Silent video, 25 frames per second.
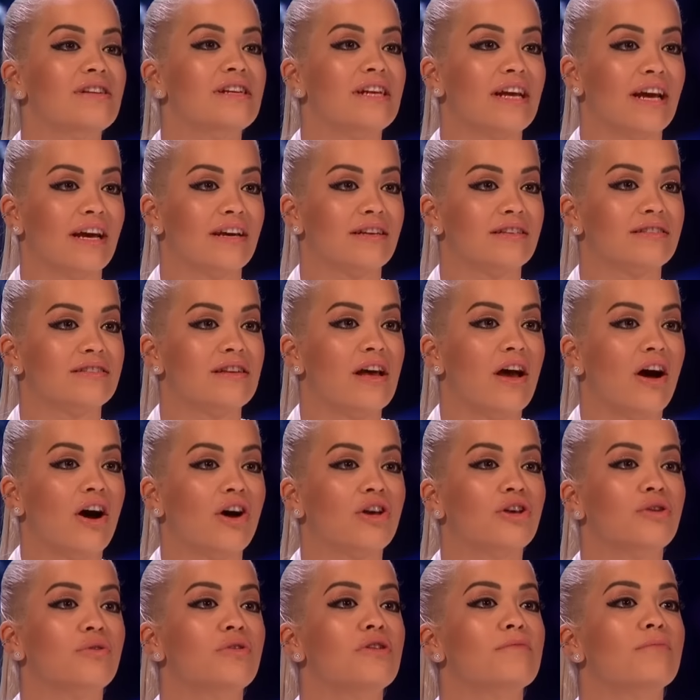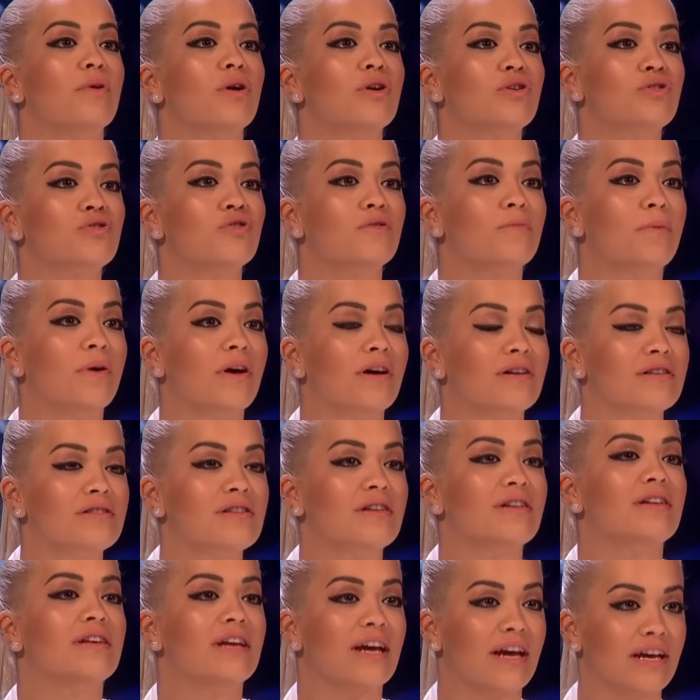Yes. Are you an emotional
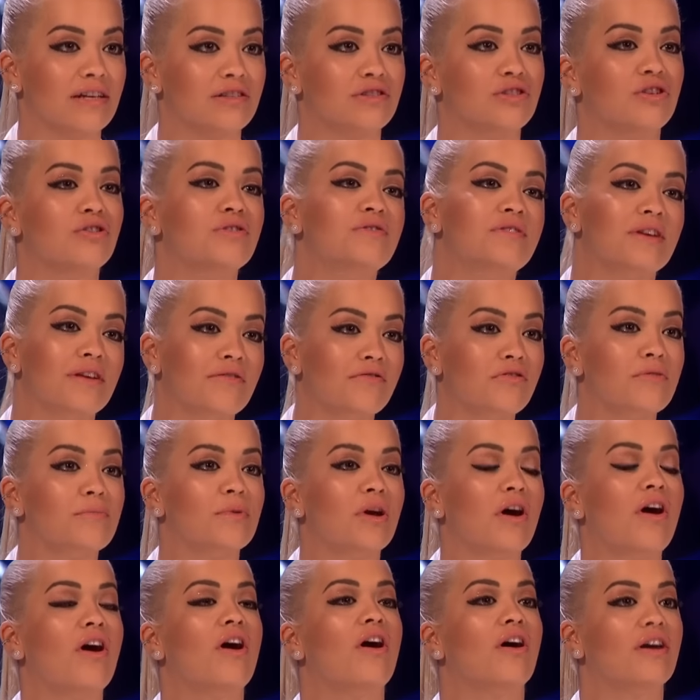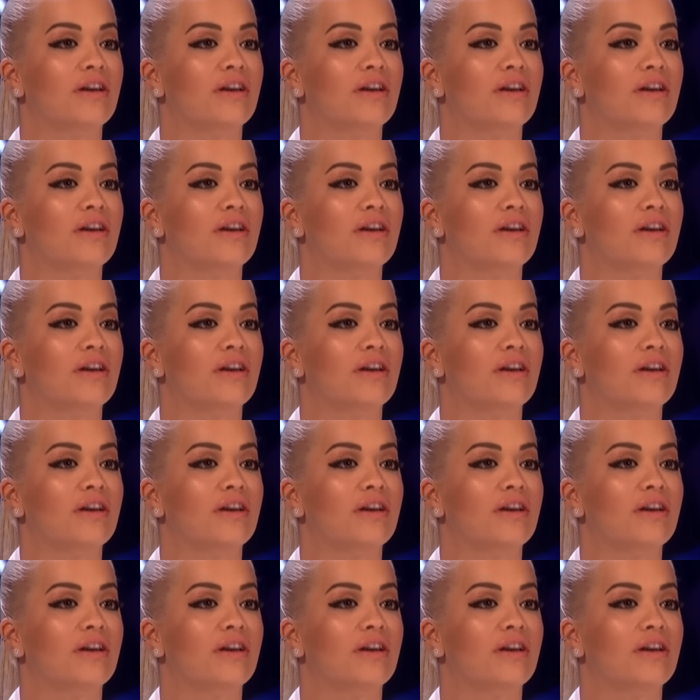person? Yes. Do you sing from your heart?